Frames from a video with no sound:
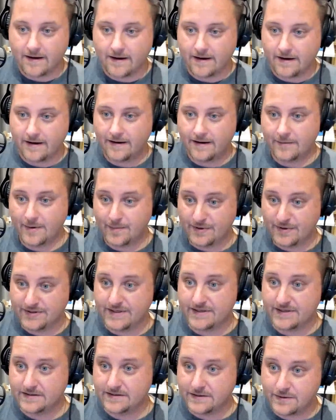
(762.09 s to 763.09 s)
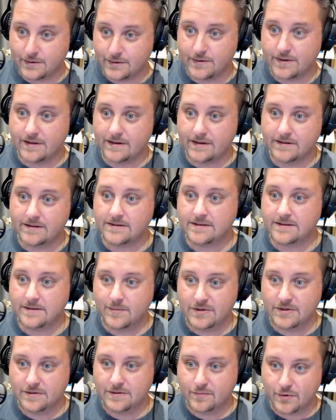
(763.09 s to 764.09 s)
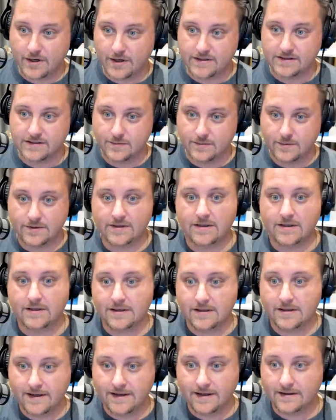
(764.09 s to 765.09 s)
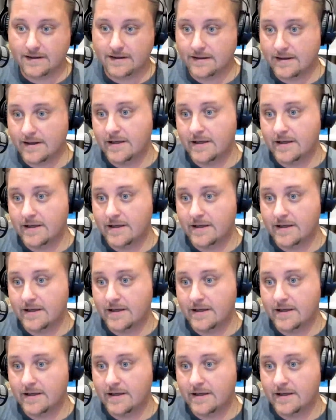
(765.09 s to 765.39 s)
represents a student in this admission process will get collected.